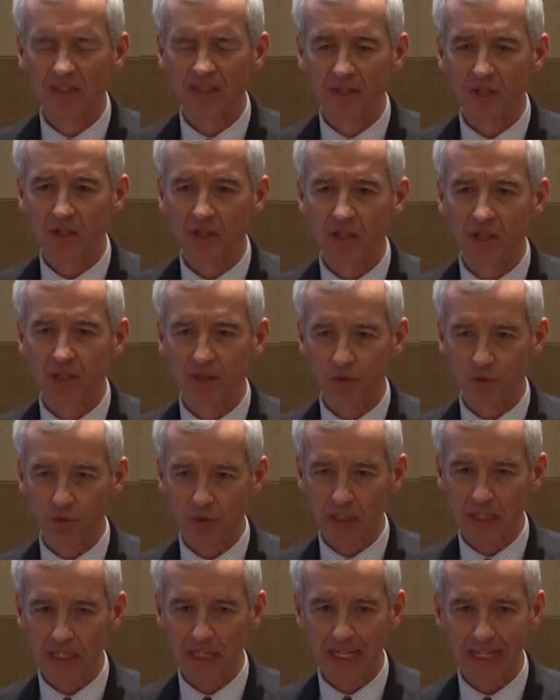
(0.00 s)
this
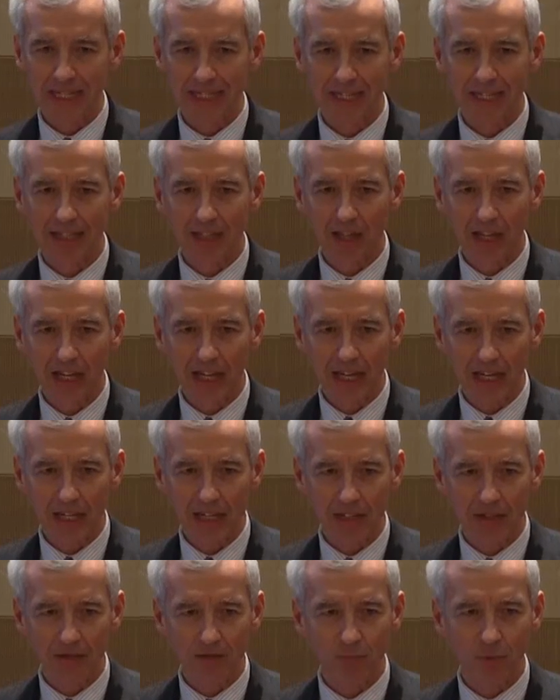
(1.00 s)
country as a
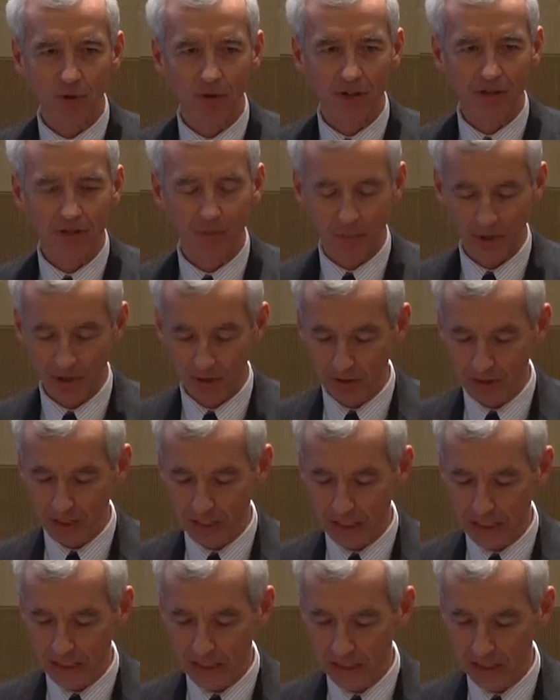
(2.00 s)
land of
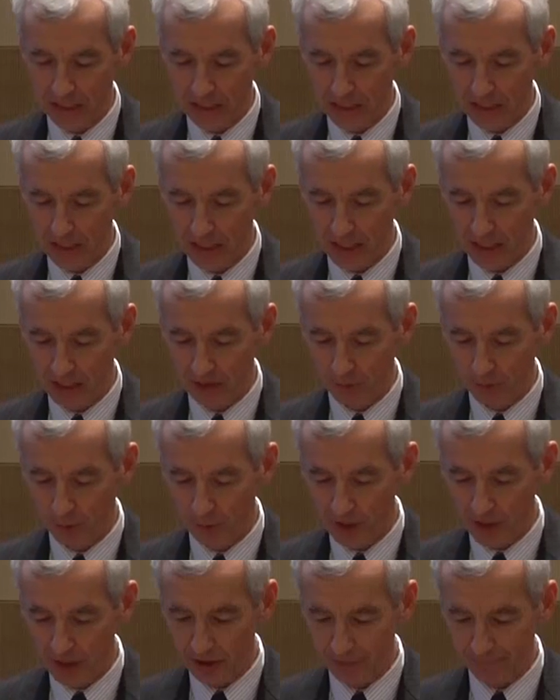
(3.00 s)
prosperity and
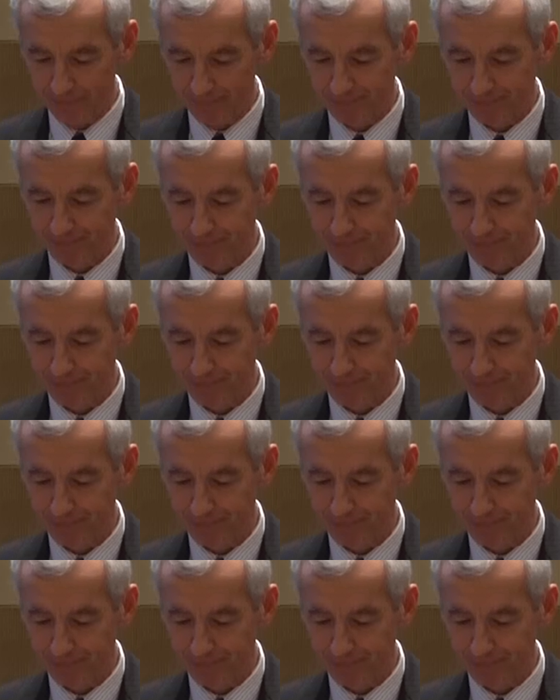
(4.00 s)
freedom.